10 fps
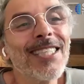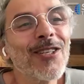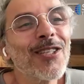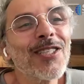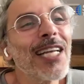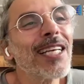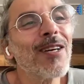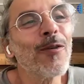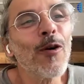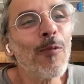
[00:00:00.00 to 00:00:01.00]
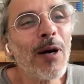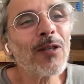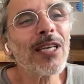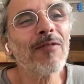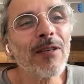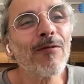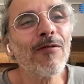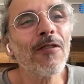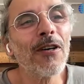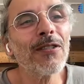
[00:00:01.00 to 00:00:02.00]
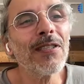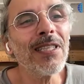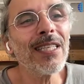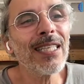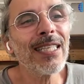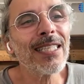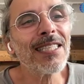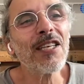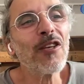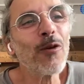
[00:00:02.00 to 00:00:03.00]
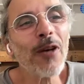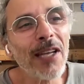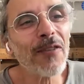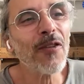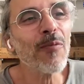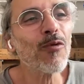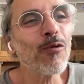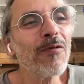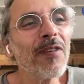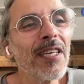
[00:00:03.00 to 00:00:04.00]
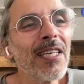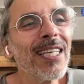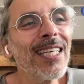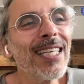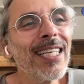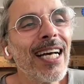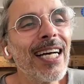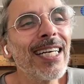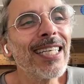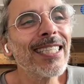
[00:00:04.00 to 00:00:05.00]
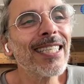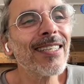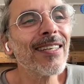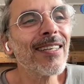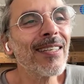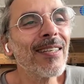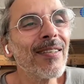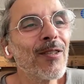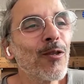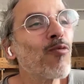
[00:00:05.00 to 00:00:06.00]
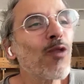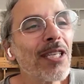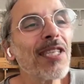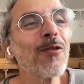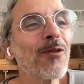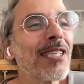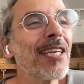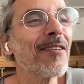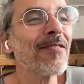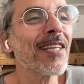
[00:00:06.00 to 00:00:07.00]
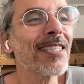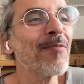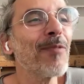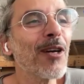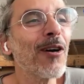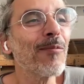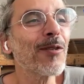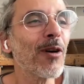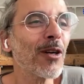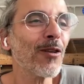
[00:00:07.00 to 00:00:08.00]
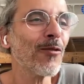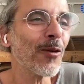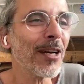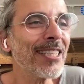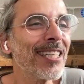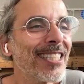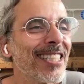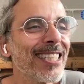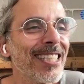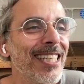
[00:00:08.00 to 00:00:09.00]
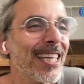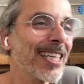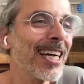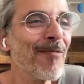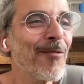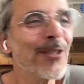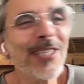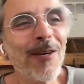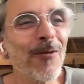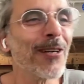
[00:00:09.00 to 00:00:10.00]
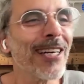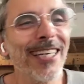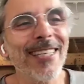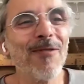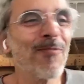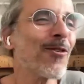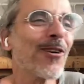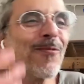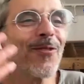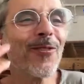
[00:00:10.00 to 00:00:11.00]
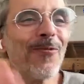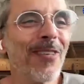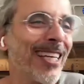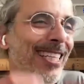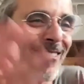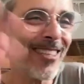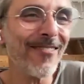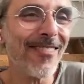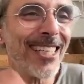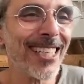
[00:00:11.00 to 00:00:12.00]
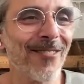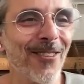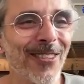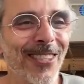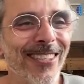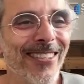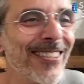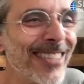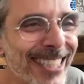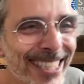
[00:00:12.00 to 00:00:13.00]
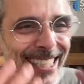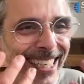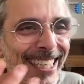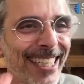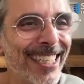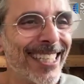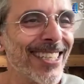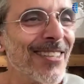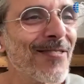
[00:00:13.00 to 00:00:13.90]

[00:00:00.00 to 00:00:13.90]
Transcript: just like about having fun, seeing your health improving, and surprising yourself that it becomes part of your identity. Like, I'm the tower guy. People come to me, I give them vegetables, you know, just like it's